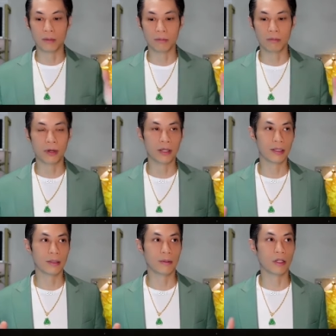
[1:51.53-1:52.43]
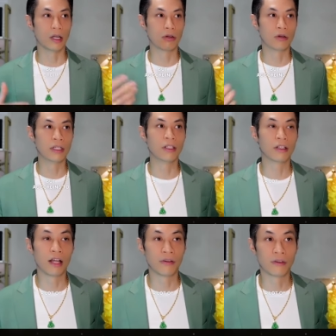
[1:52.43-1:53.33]
but according to a
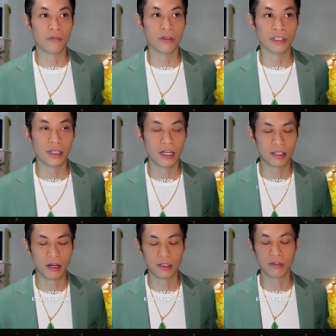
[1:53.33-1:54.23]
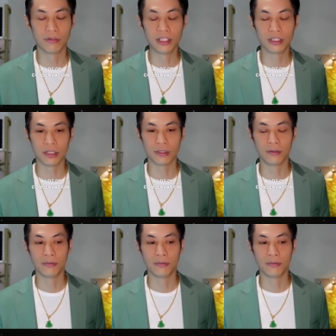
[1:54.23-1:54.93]
lot of converse, uh, conservation,